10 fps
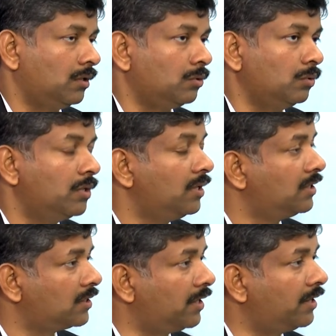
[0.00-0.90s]
to
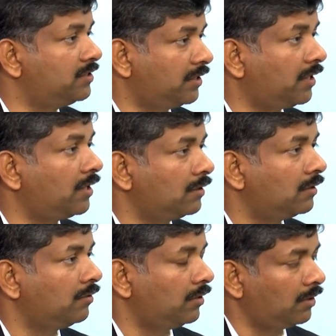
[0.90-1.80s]
create a generic
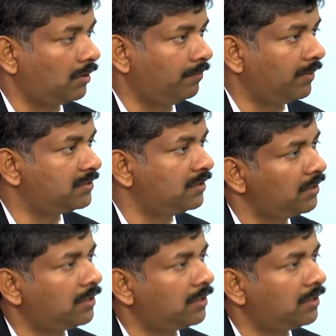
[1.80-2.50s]
medicine.